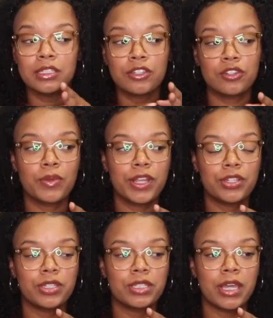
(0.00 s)

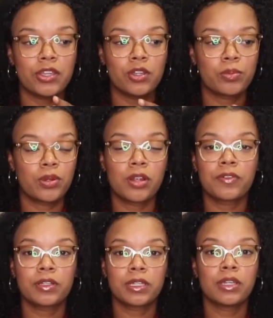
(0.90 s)
situations that you're
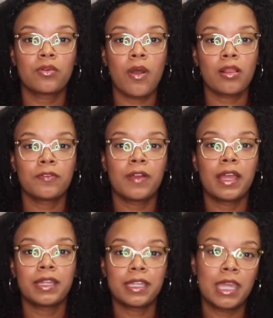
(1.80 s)
perfectly
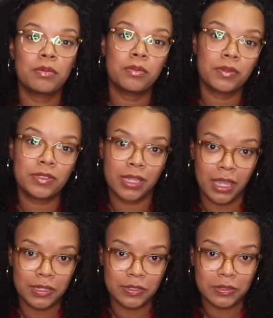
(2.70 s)
qualified and capable to
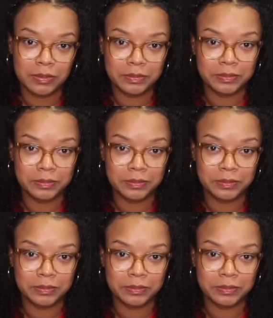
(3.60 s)
handle.